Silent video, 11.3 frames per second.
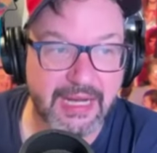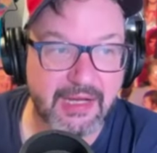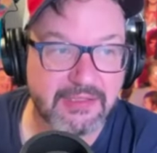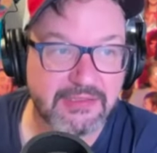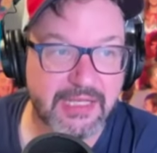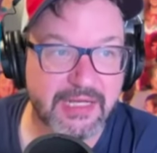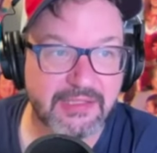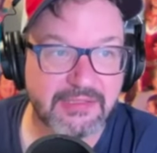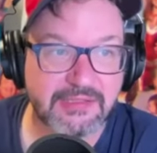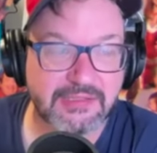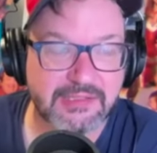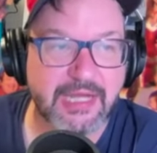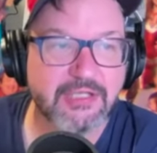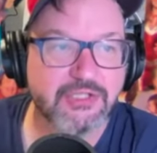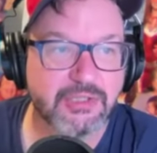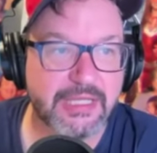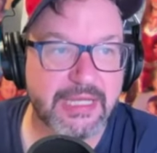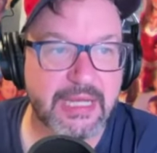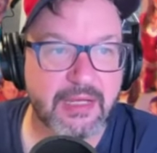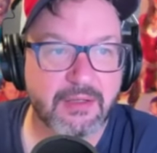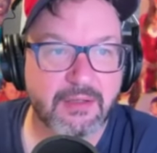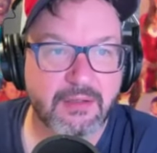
it is it is essentially